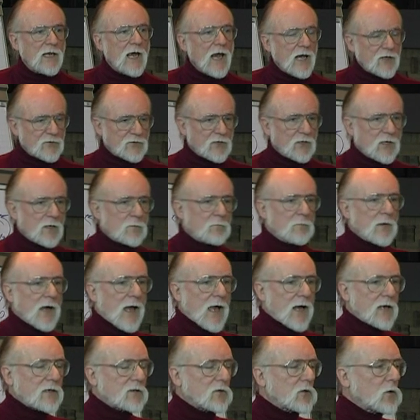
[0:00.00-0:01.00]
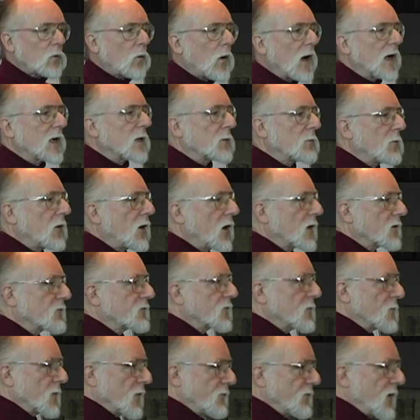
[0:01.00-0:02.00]
has an impact quite apart
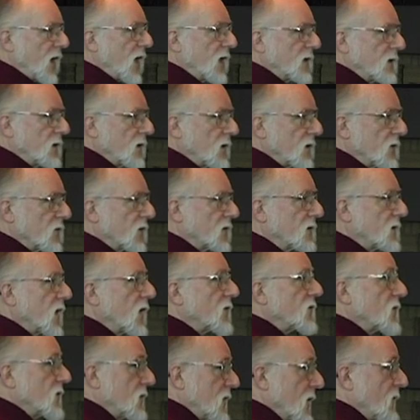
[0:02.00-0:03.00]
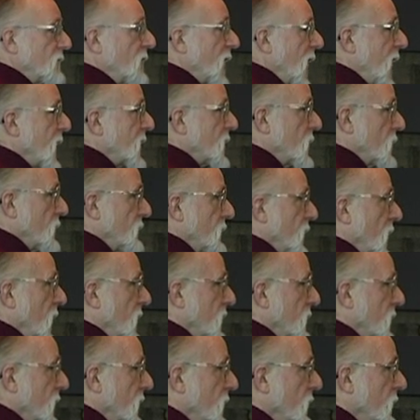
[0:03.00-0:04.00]
from the findings. It doesn't devalue
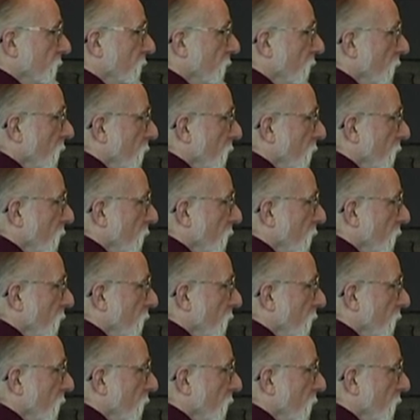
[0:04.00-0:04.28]
findings,